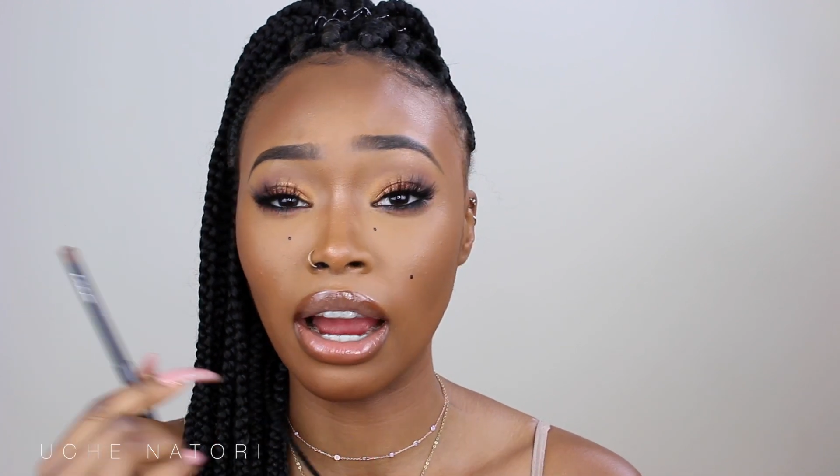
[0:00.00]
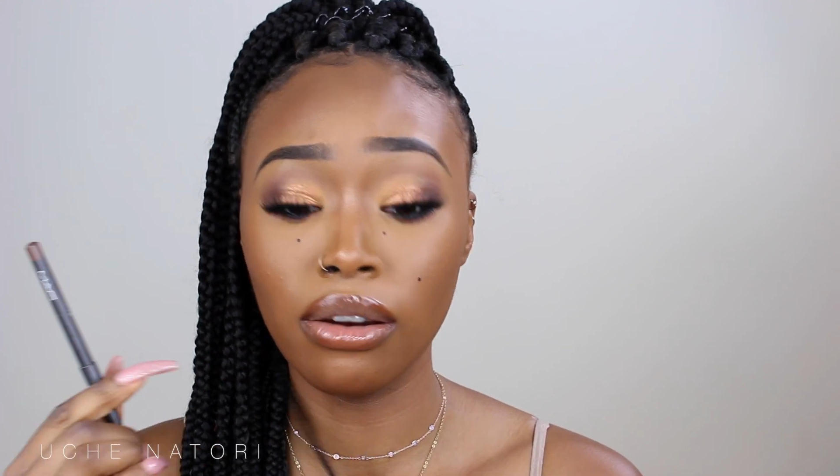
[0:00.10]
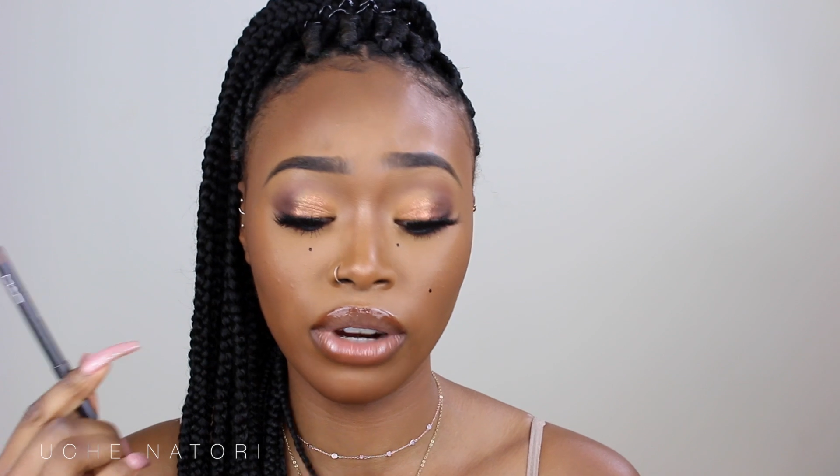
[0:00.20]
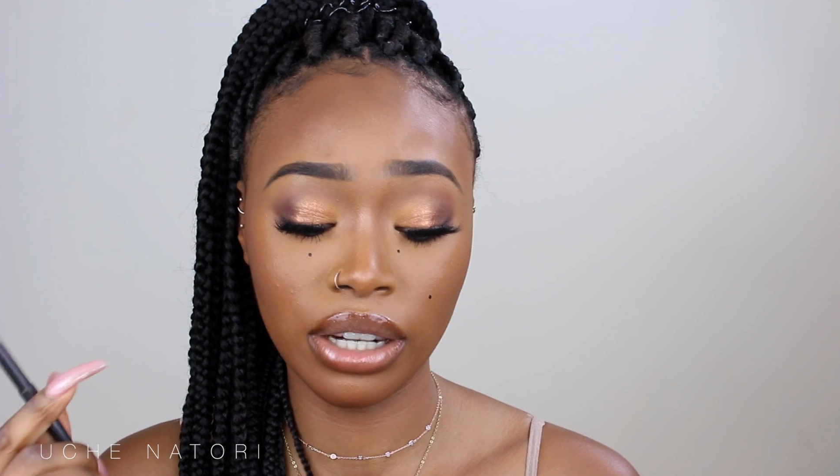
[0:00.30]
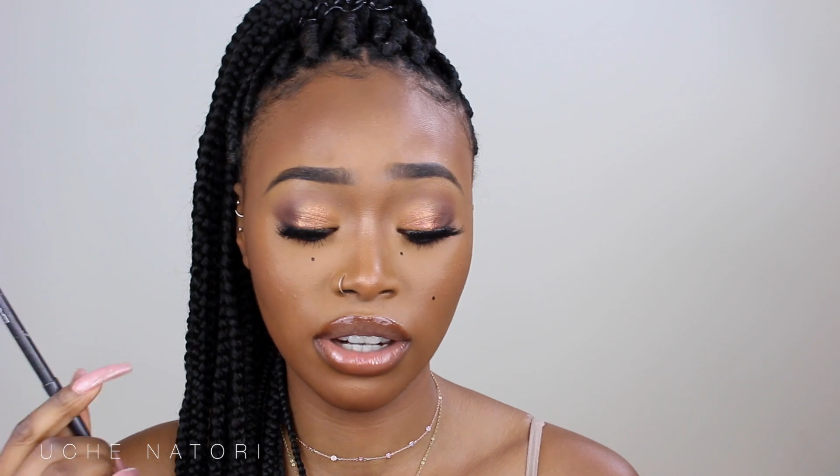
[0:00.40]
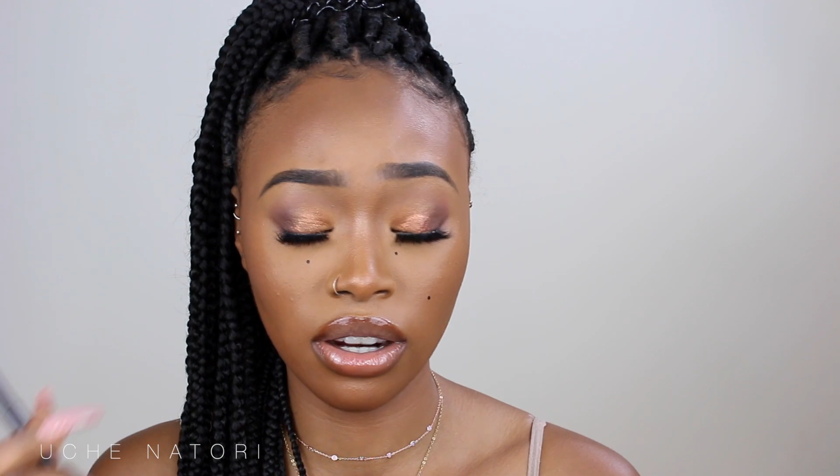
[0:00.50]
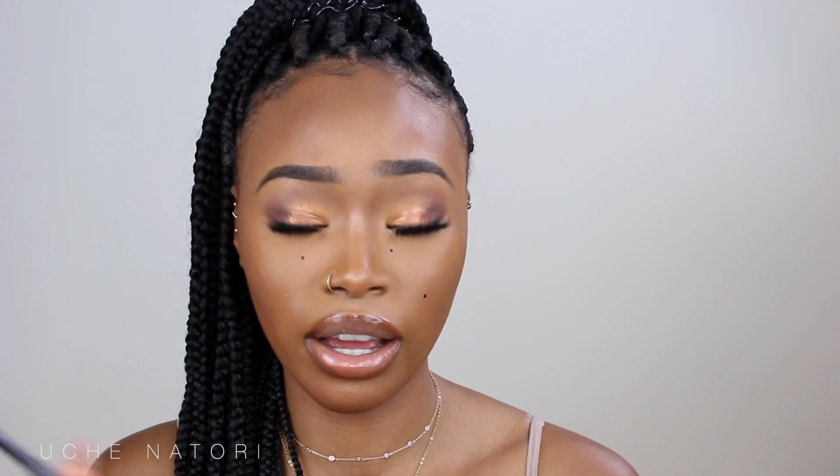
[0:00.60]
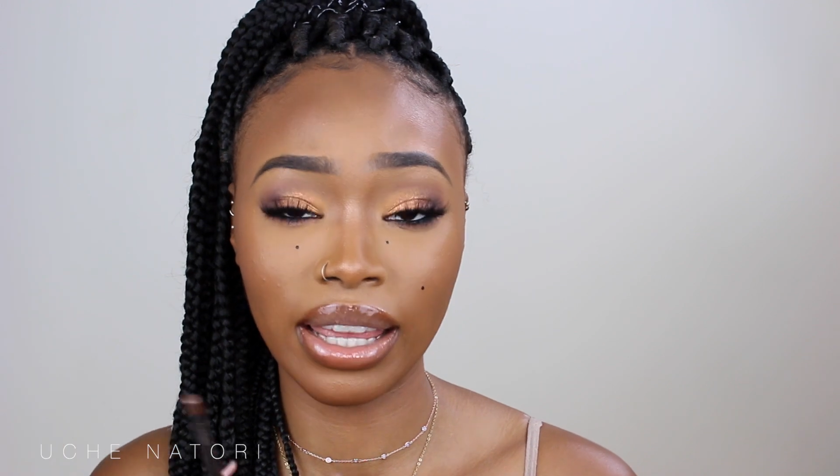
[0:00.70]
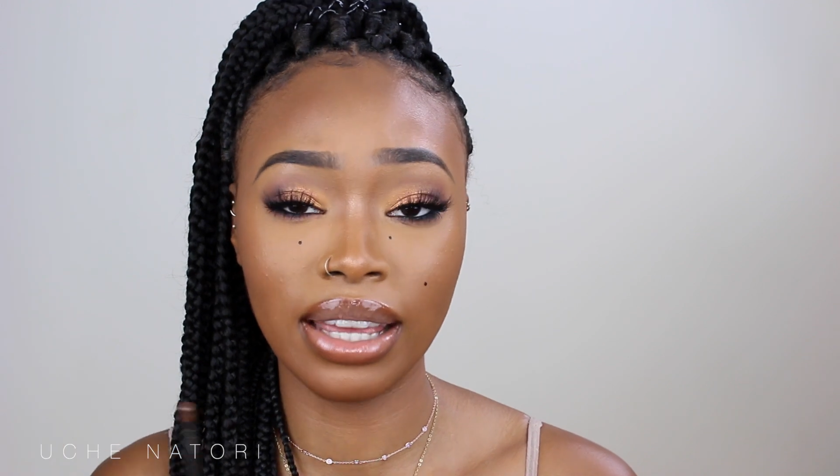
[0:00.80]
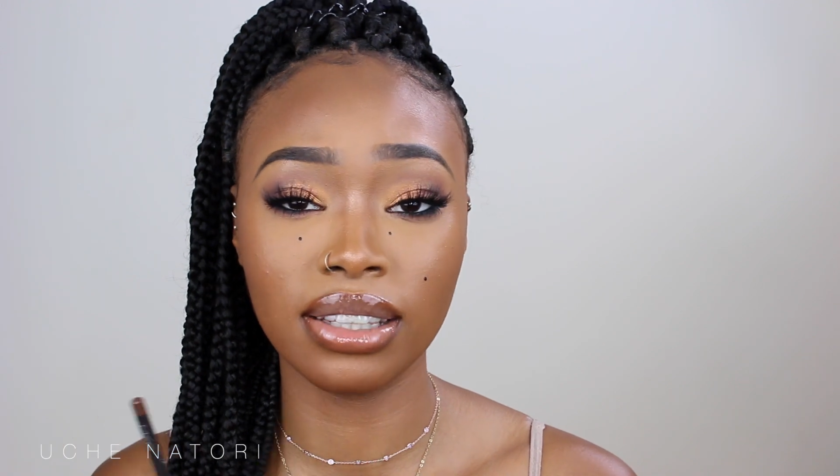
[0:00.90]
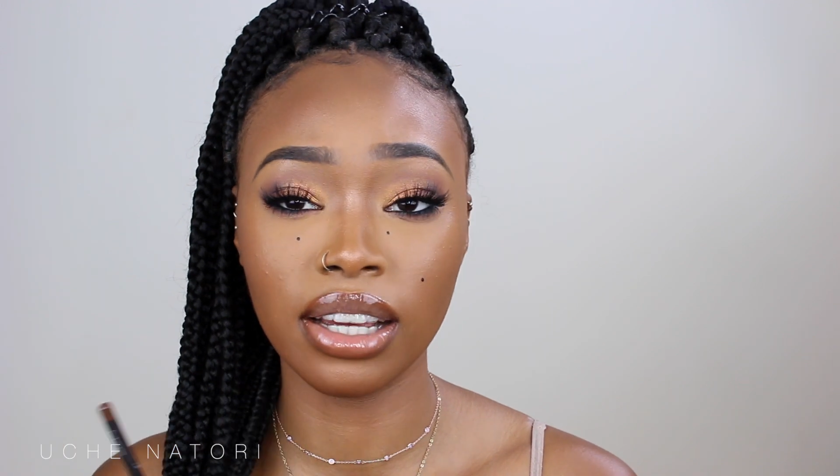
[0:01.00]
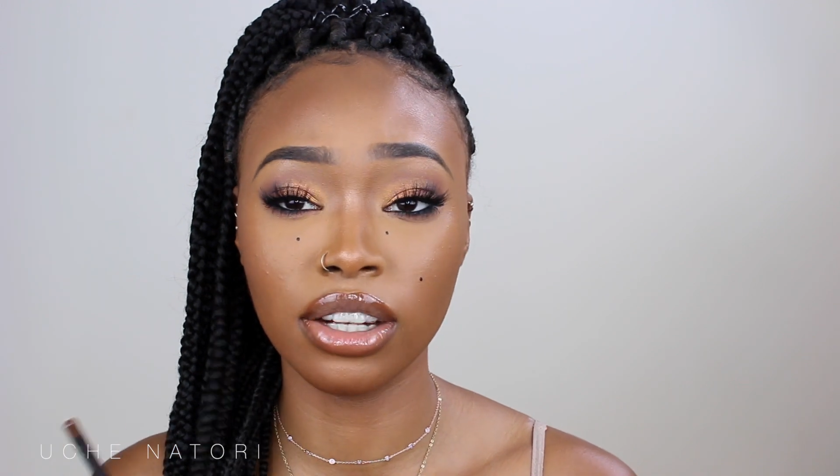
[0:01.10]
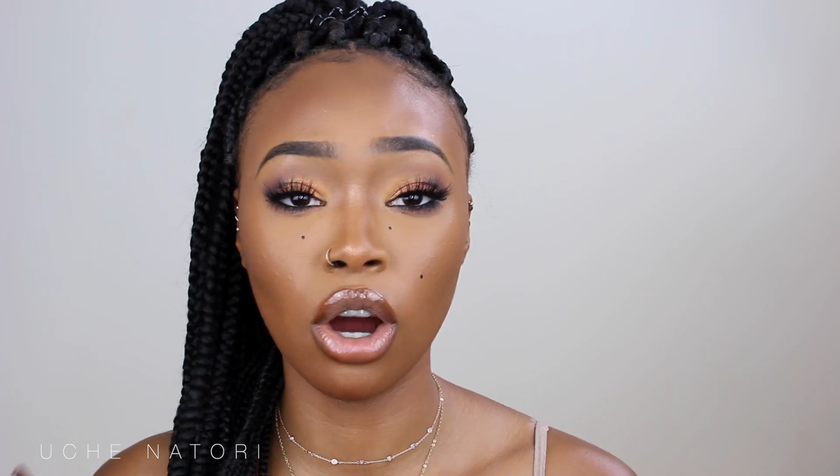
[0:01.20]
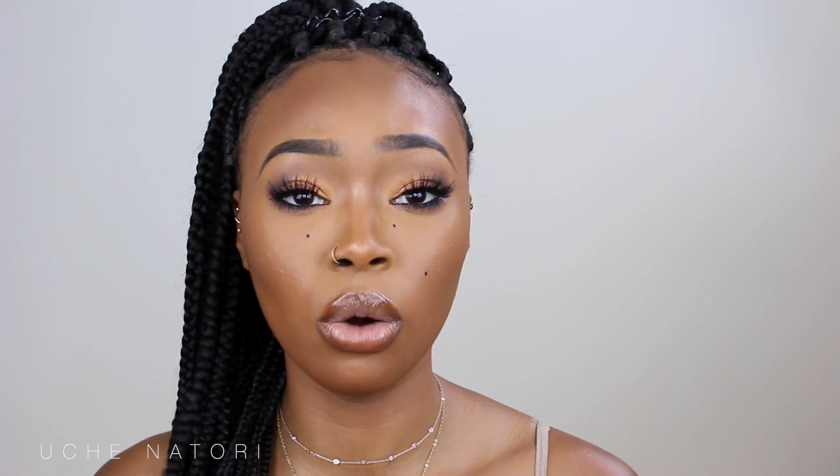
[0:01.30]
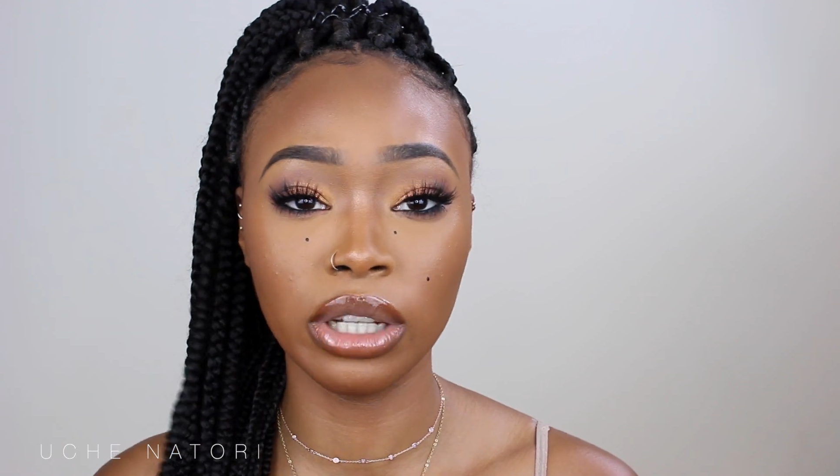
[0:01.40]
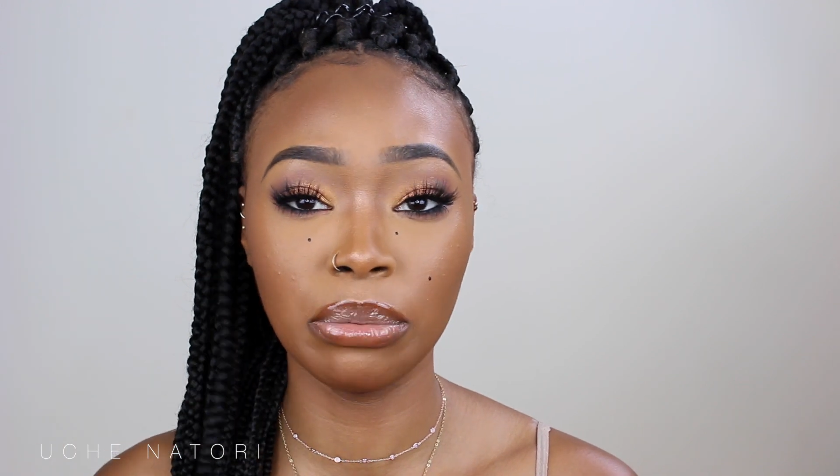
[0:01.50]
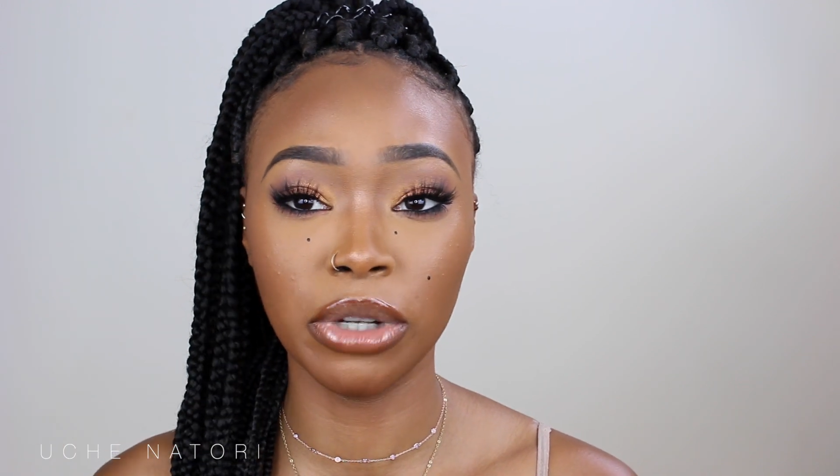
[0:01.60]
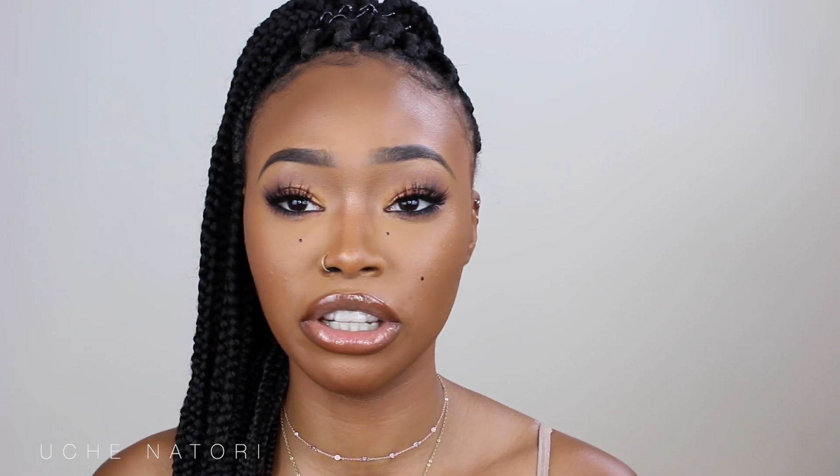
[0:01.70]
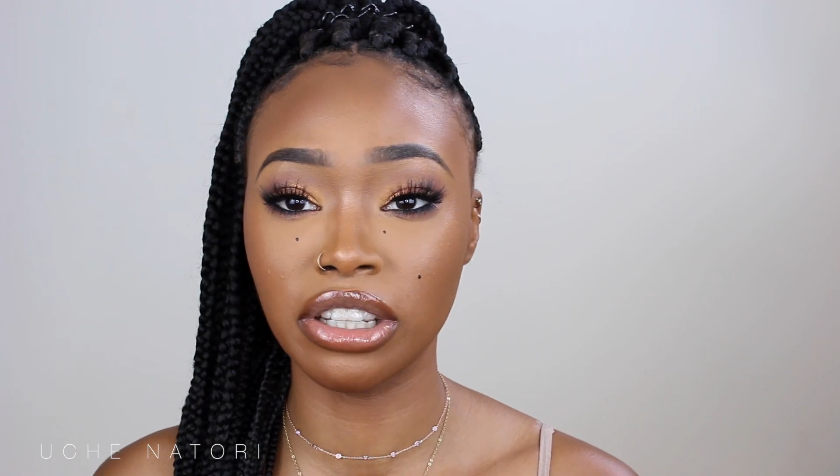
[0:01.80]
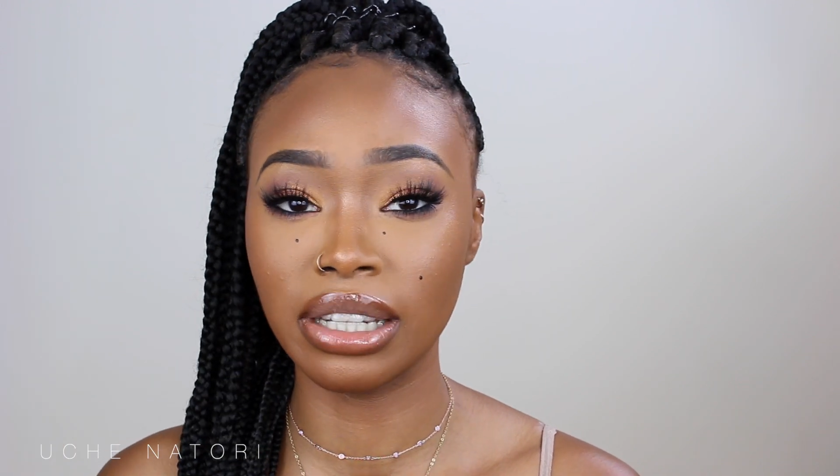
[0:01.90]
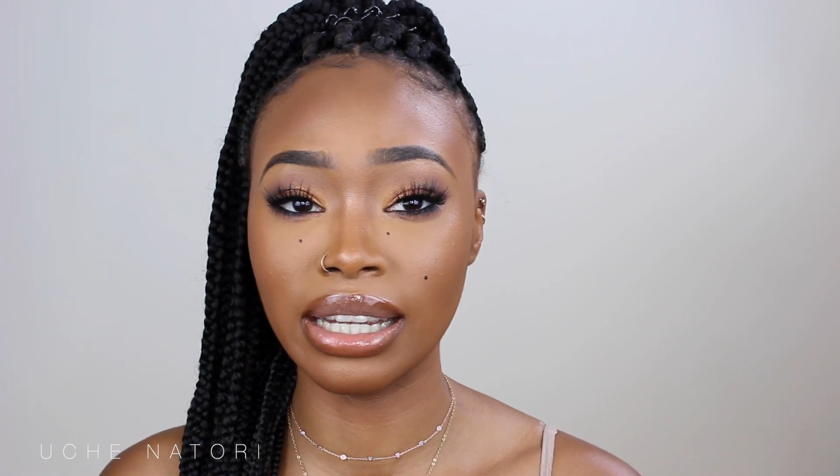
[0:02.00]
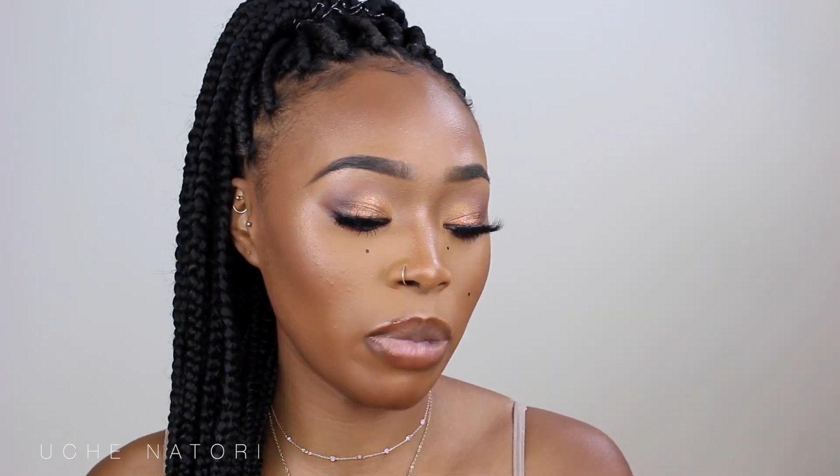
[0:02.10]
I really like it. It's like an oldie but a goodie.